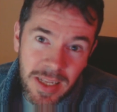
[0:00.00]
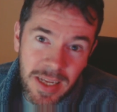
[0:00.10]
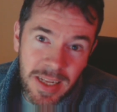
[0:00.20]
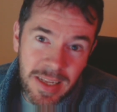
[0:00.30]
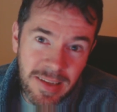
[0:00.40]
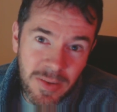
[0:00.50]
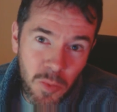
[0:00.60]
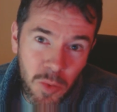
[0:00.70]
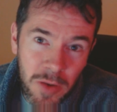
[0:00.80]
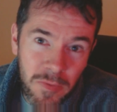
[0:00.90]
It is
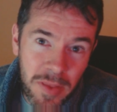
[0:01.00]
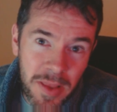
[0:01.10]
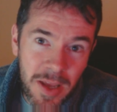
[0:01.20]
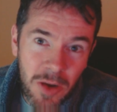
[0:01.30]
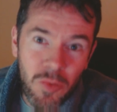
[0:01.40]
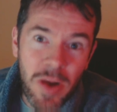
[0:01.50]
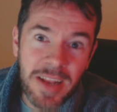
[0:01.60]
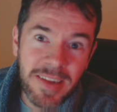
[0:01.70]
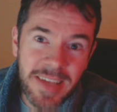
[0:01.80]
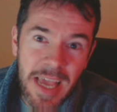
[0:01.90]
one of the
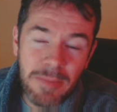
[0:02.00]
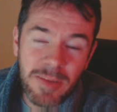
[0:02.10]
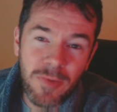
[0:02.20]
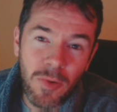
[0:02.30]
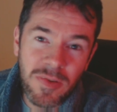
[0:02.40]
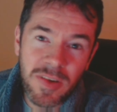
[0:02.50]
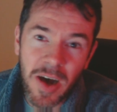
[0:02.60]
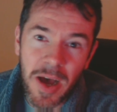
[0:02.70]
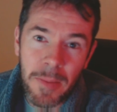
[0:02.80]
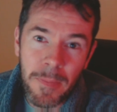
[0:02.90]
greatest games of all
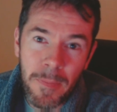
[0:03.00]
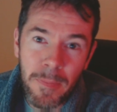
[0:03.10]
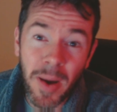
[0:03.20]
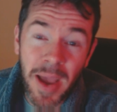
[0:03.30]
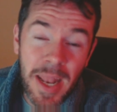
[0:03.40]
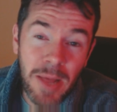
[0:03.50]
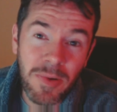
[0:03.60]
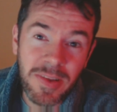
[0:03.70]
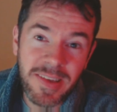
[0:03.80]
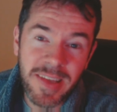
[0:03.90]
time by
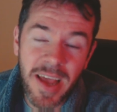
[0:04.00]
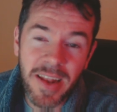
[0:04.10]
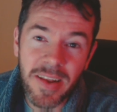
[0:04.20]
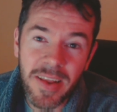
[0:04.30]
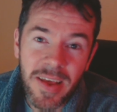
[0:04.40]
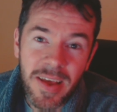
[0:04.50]
anyone's standard.